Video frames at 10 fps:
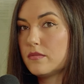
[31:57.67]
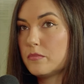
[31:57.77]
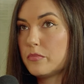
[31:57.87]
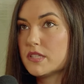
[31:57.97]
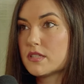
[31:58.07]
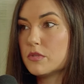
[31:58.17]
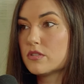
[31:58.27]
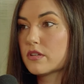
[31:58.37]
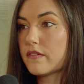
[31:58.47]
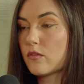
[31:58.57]
piece of
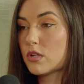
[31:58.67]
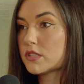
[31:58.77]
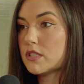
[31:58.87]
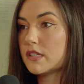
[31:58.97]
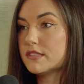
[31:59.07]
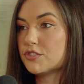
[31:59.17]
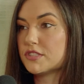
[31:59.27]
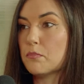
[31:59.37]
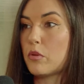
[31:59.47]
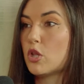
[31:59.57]
music I've worked on is
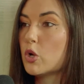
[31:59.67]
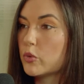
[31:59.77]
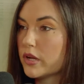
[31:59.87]
just blown